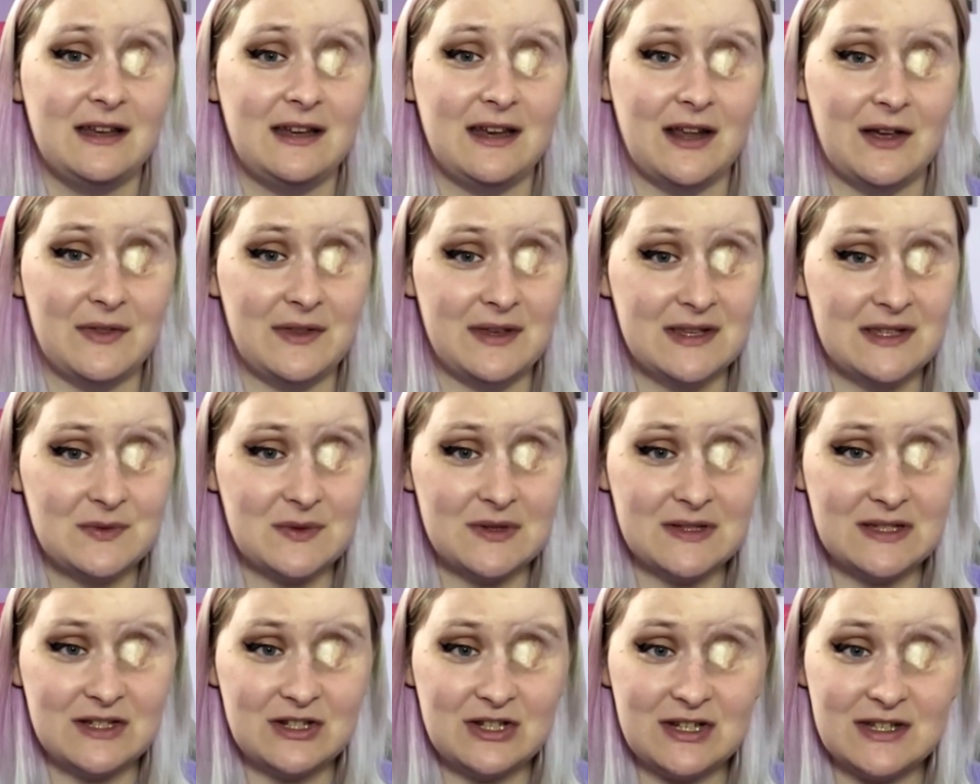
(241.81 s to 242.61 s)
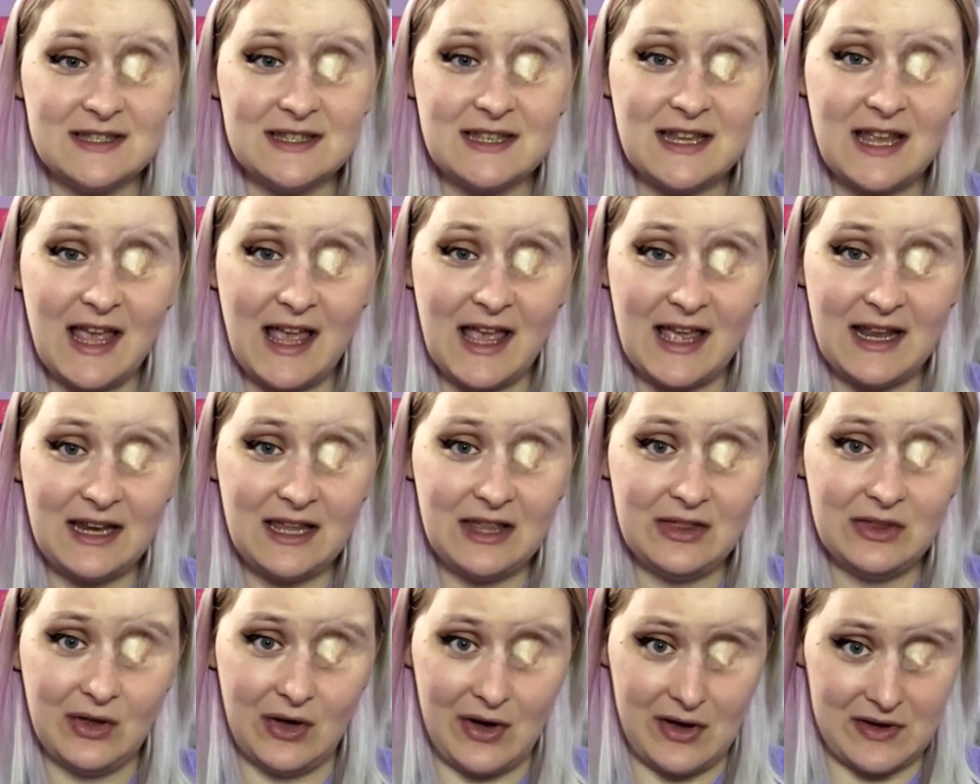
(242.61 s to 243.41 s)
Now, this wasn't just
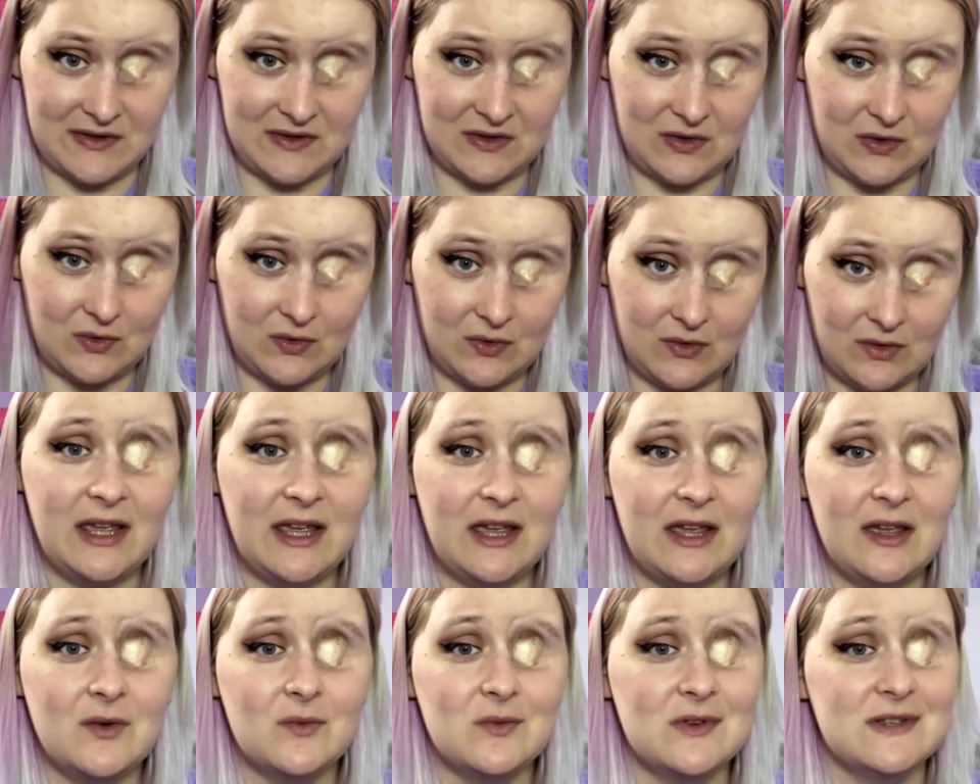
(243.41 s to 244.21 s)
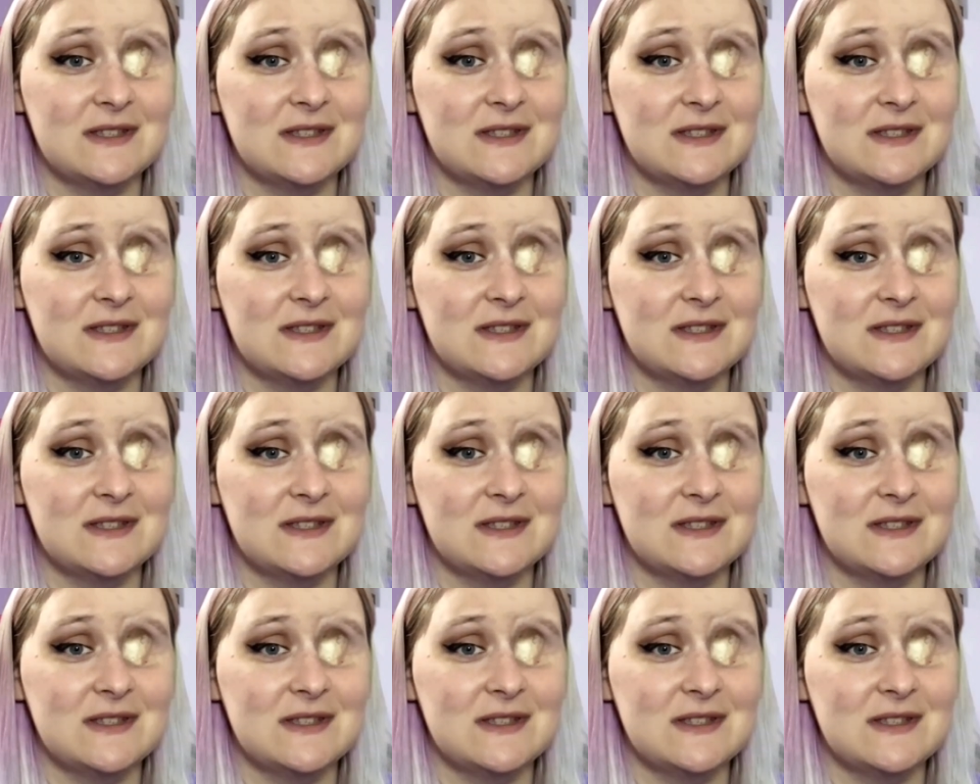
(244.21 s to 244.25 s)
any law school. It was